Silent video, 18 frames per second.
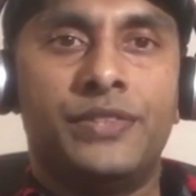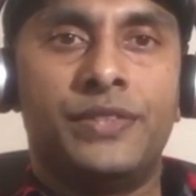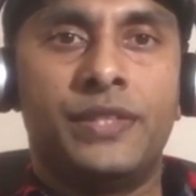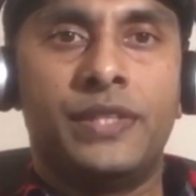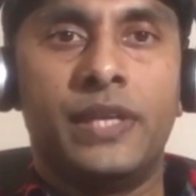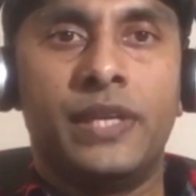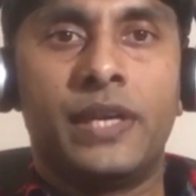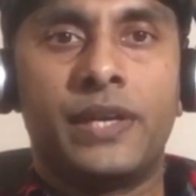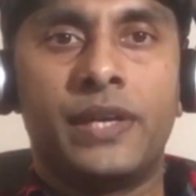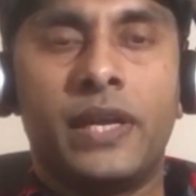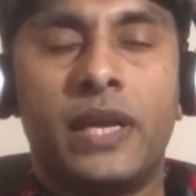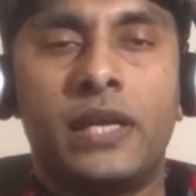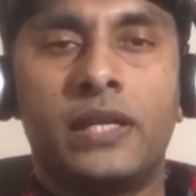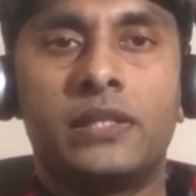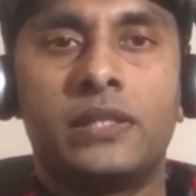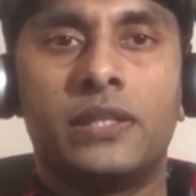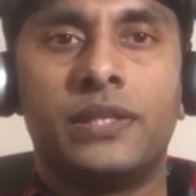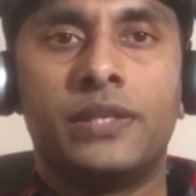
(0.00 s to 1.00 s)
theory
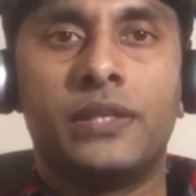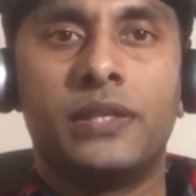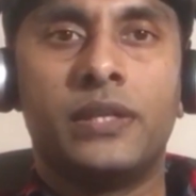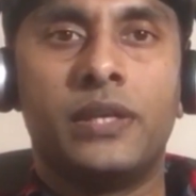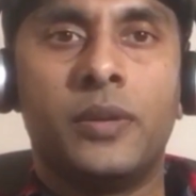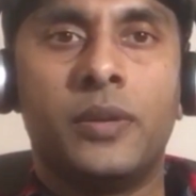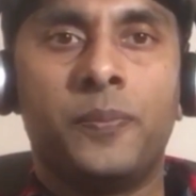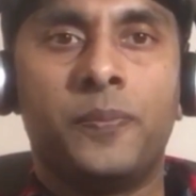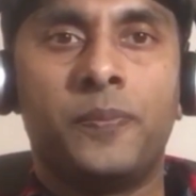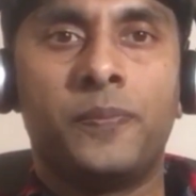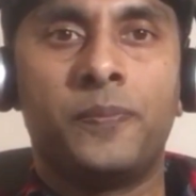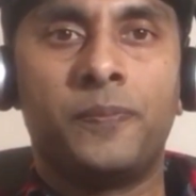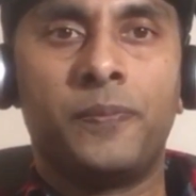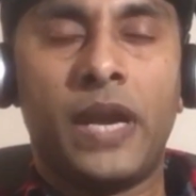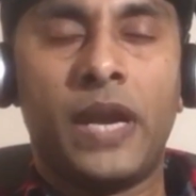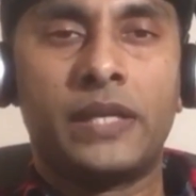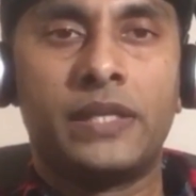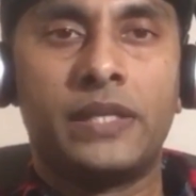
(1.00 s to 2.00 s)
and
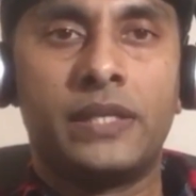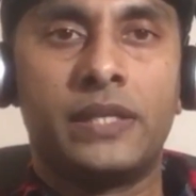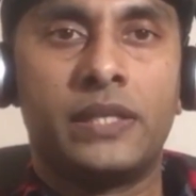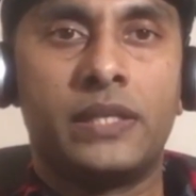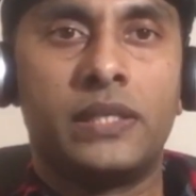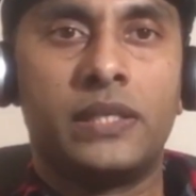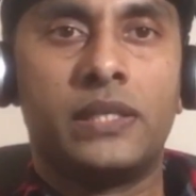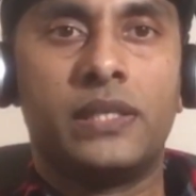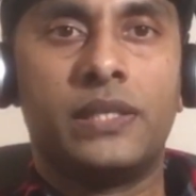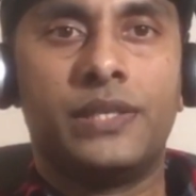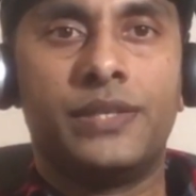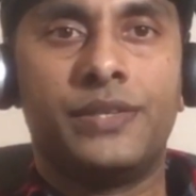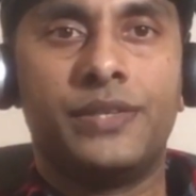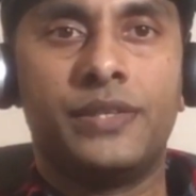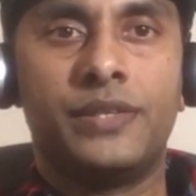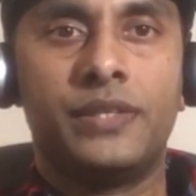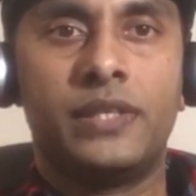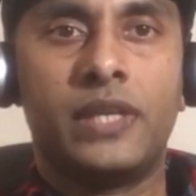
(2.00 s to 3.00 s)
practical
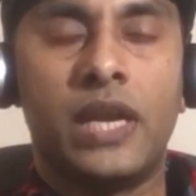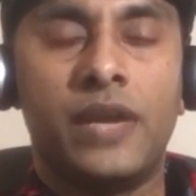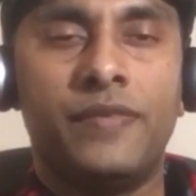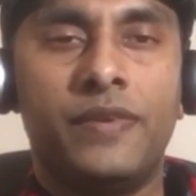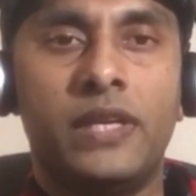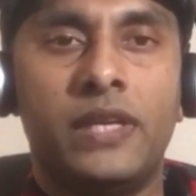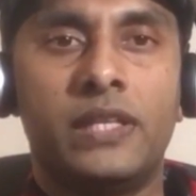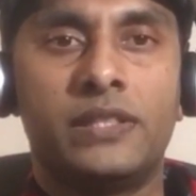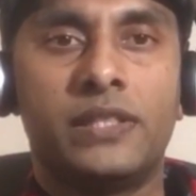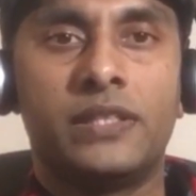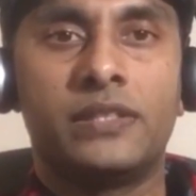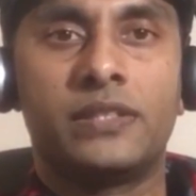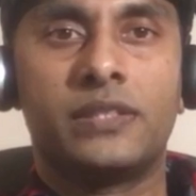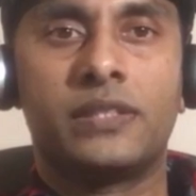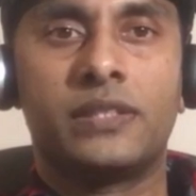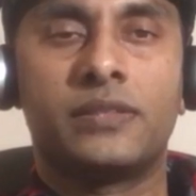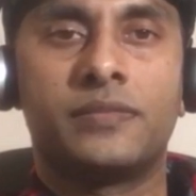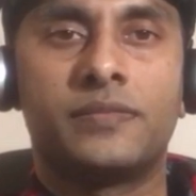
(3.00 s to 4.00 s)
driving
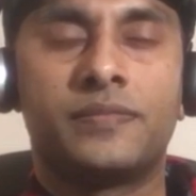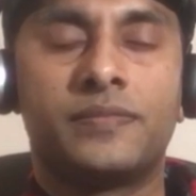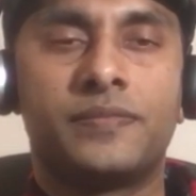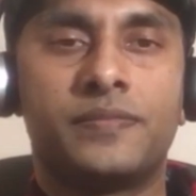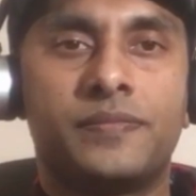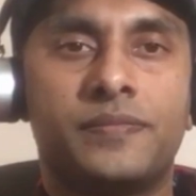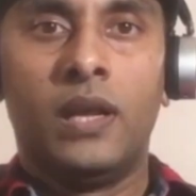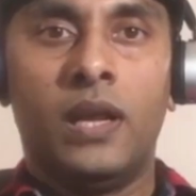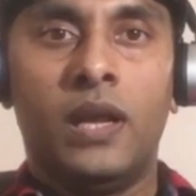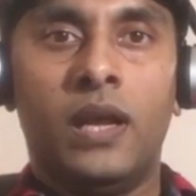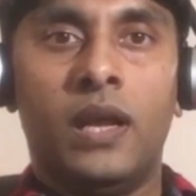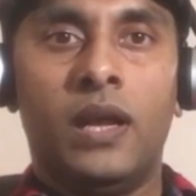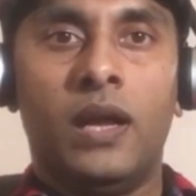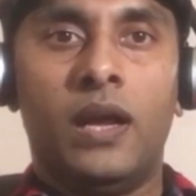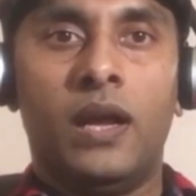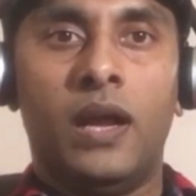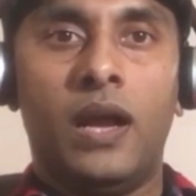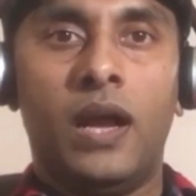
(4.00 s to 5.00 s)
lessons.
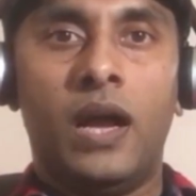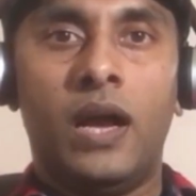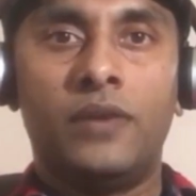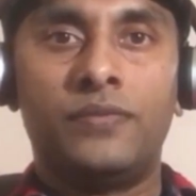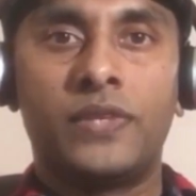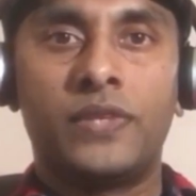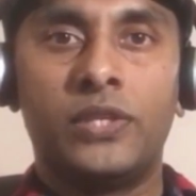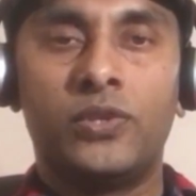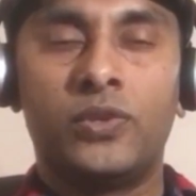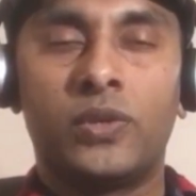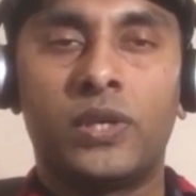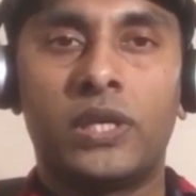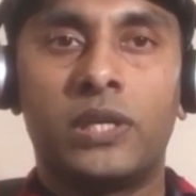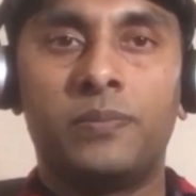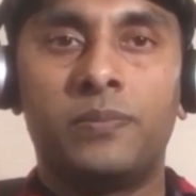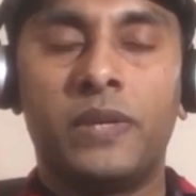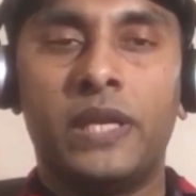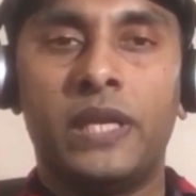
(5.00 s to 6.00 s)
After you
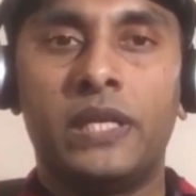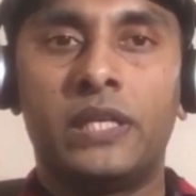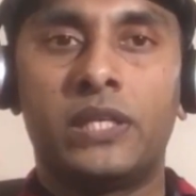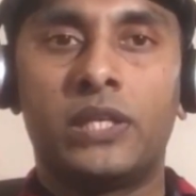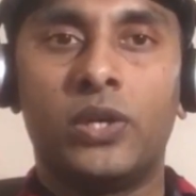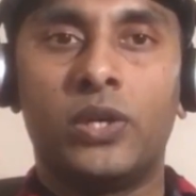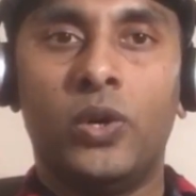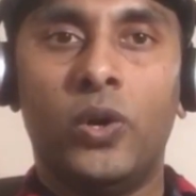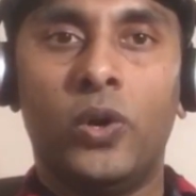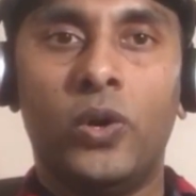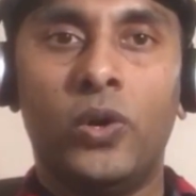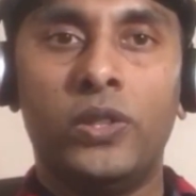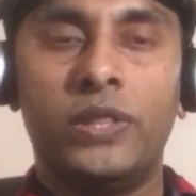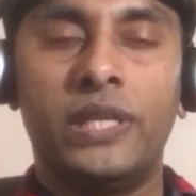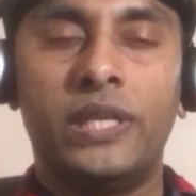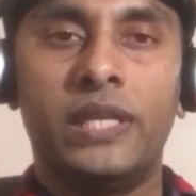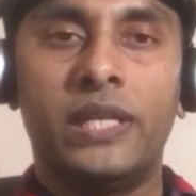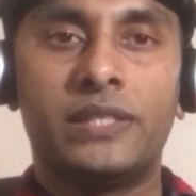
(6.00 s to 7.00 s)
complete all
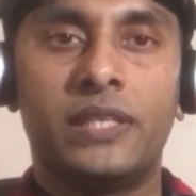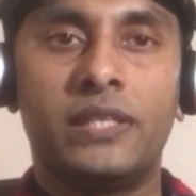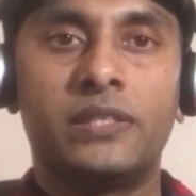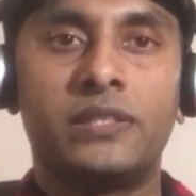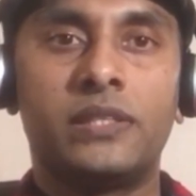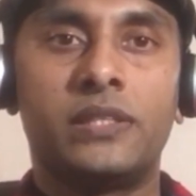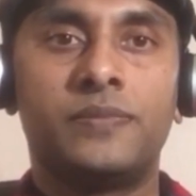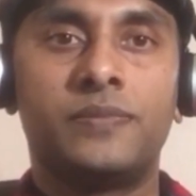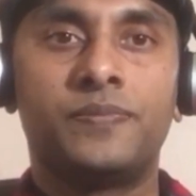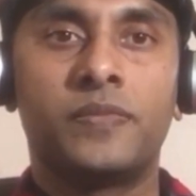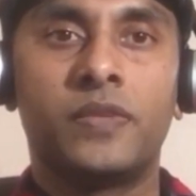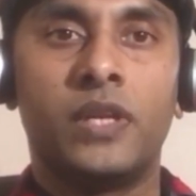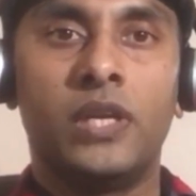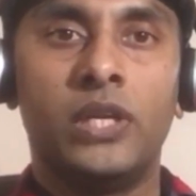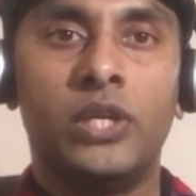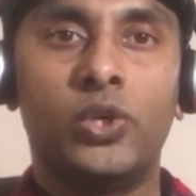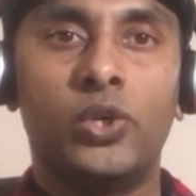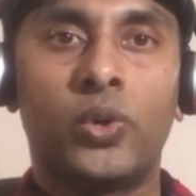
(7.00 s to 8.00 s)
the lessons,
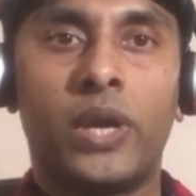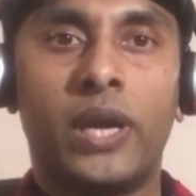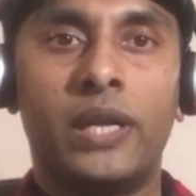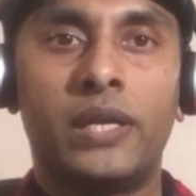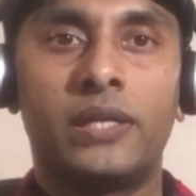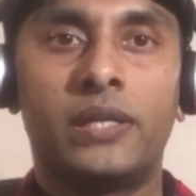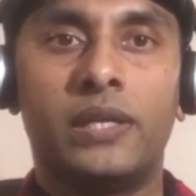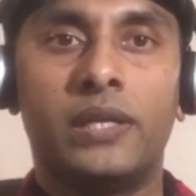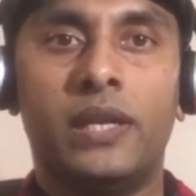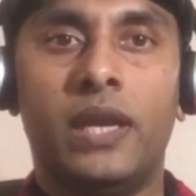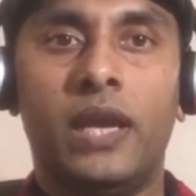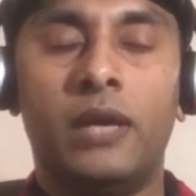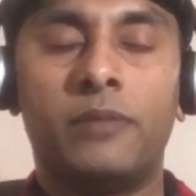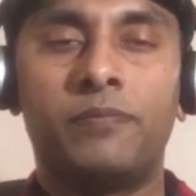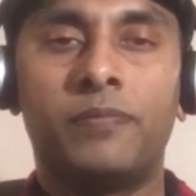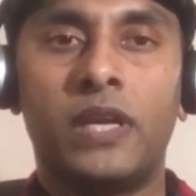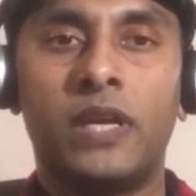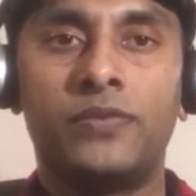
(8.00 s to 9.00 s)
you can
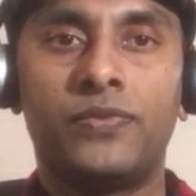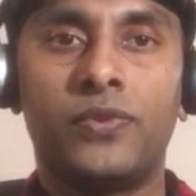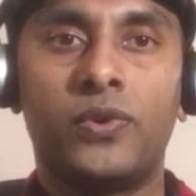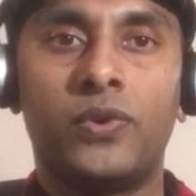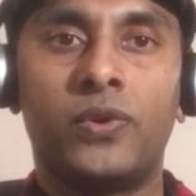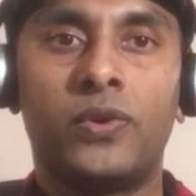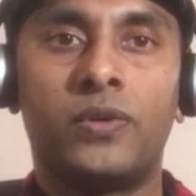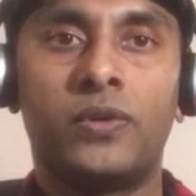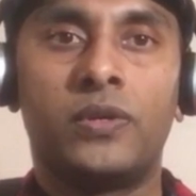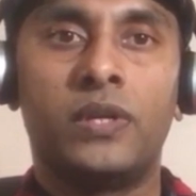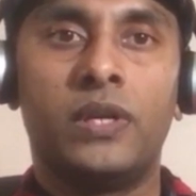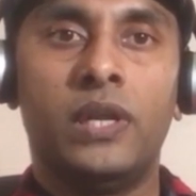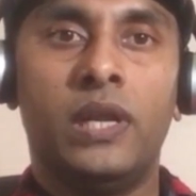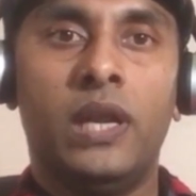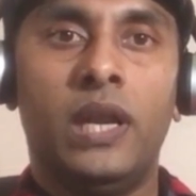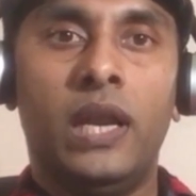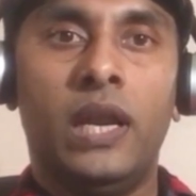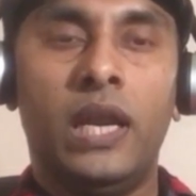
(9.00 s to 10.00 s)
apply for
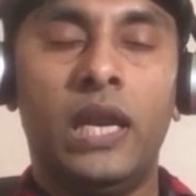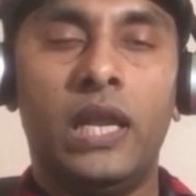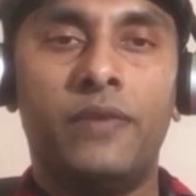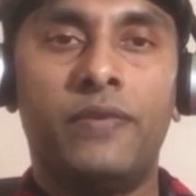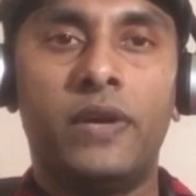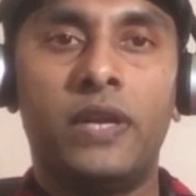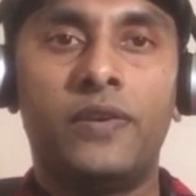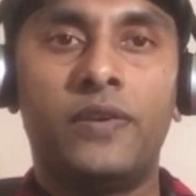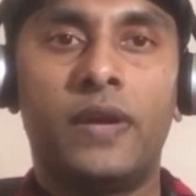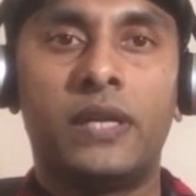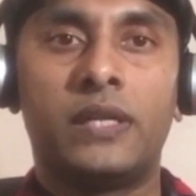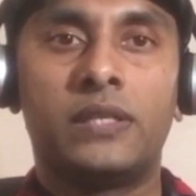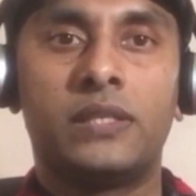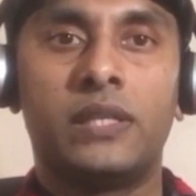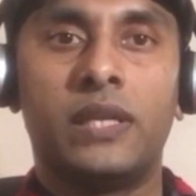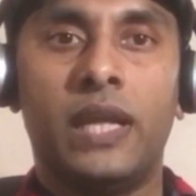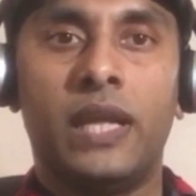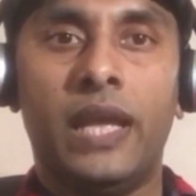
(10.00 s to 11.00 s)
level 1
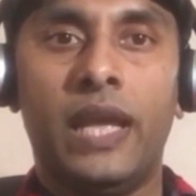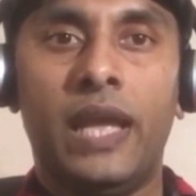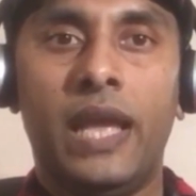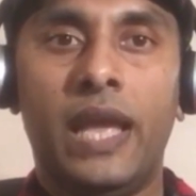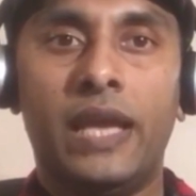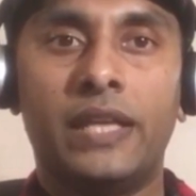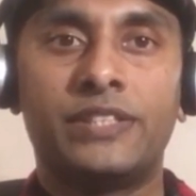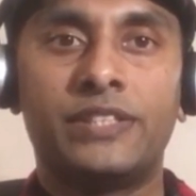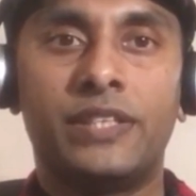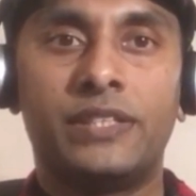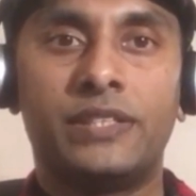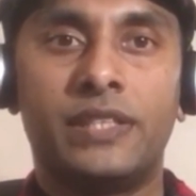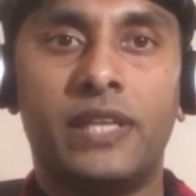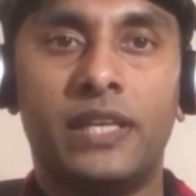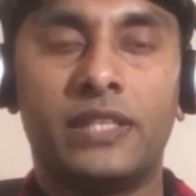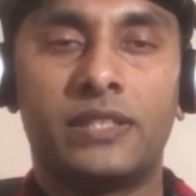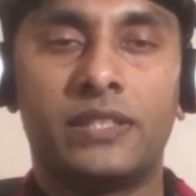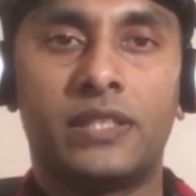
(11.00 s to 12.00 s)
exit
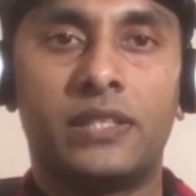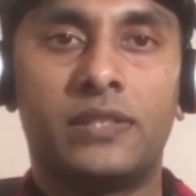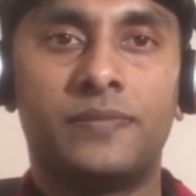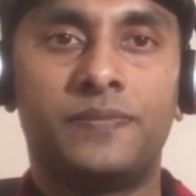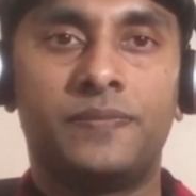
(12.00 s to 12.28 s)
test.